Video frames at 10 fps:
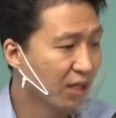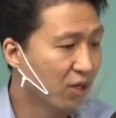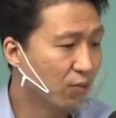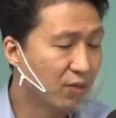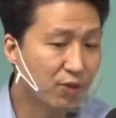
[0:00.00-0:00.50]

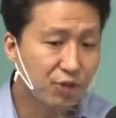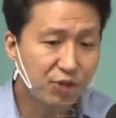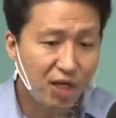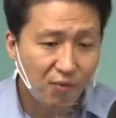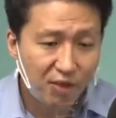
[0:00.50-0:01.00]
we will
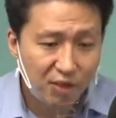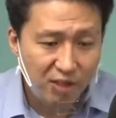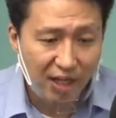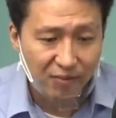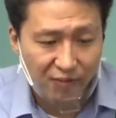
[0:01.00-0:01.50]
start with
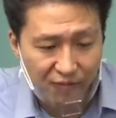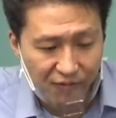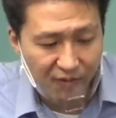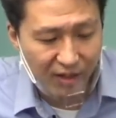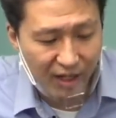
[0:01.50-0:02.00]
chapter
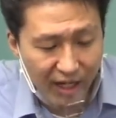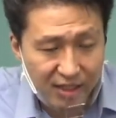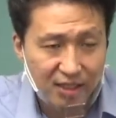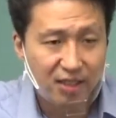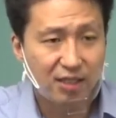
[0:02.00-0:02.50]

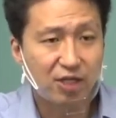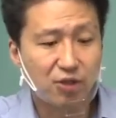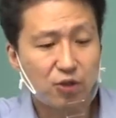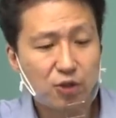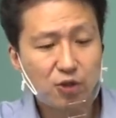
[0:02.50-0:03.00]
8,
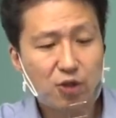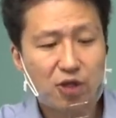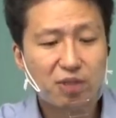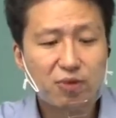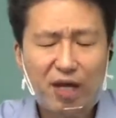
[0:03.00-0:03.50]
section 2,
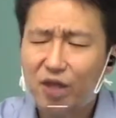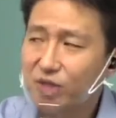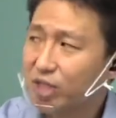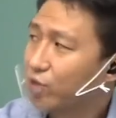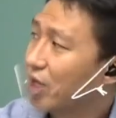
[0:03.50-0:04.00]
thermal
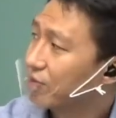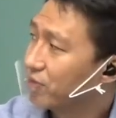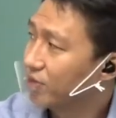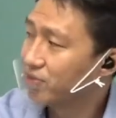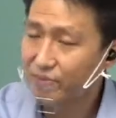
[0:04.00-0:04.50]
energy
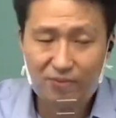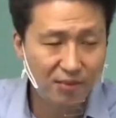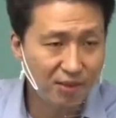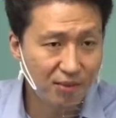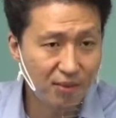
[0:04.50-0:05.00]
transfer,
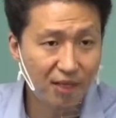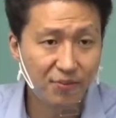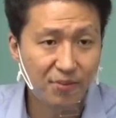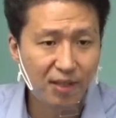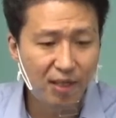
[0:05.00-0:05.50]
right?
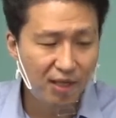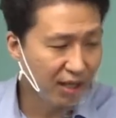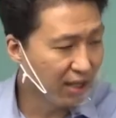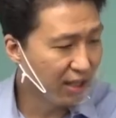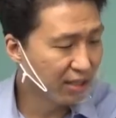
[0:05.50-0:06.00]

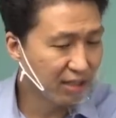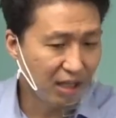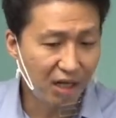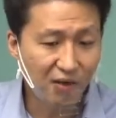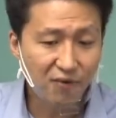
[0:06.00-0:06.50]
And a
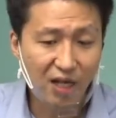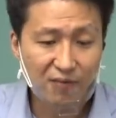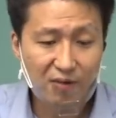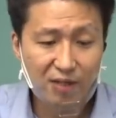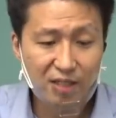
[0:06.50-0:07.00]
lot of you have
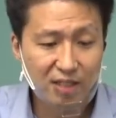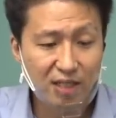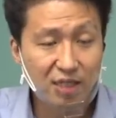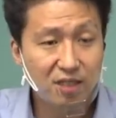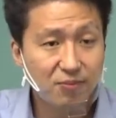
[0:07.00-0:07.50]
already
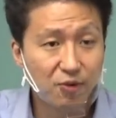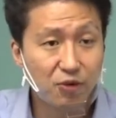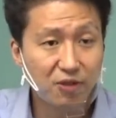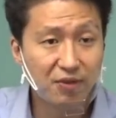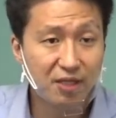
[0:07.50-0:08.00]
seen
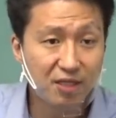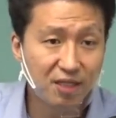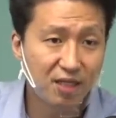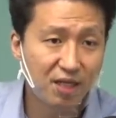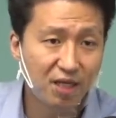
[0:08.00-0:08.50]
most of this,
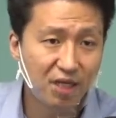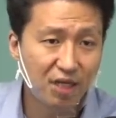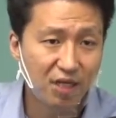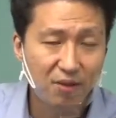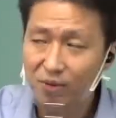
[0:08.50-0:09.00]

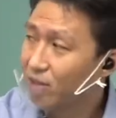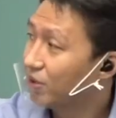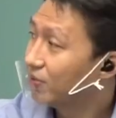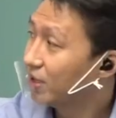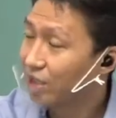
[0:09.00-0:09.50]

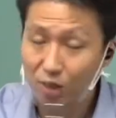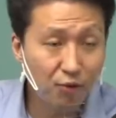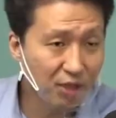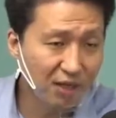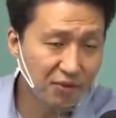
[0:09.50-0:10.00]
maybe at the
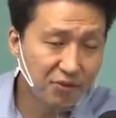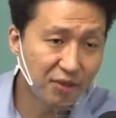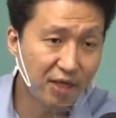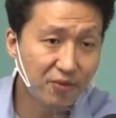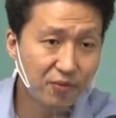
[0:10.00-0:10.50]
lower level,
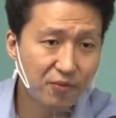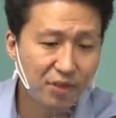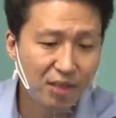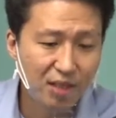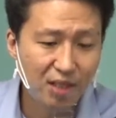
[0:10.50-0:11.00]
right?
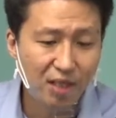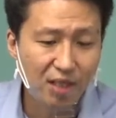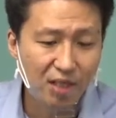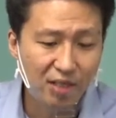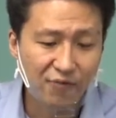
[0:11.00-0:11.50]

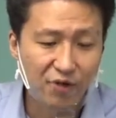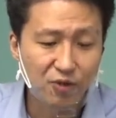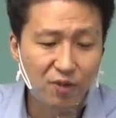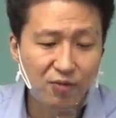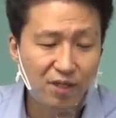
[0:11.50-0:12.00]
The
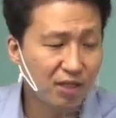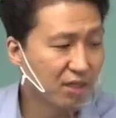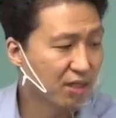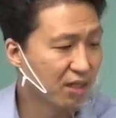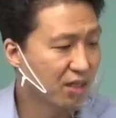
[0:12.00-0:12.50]
first one
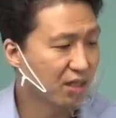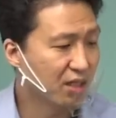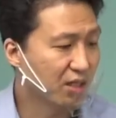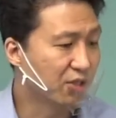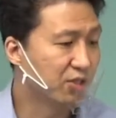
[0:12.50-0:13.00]
we
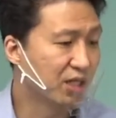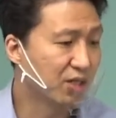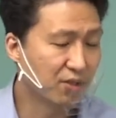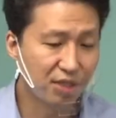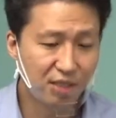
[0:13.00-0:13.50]

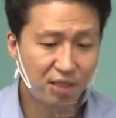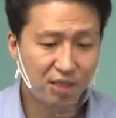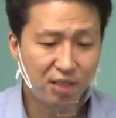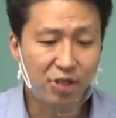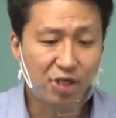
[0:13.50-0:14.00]
consider
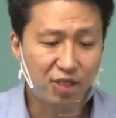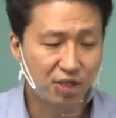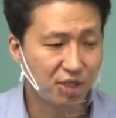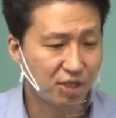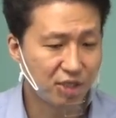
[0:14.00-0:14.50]
is conduction.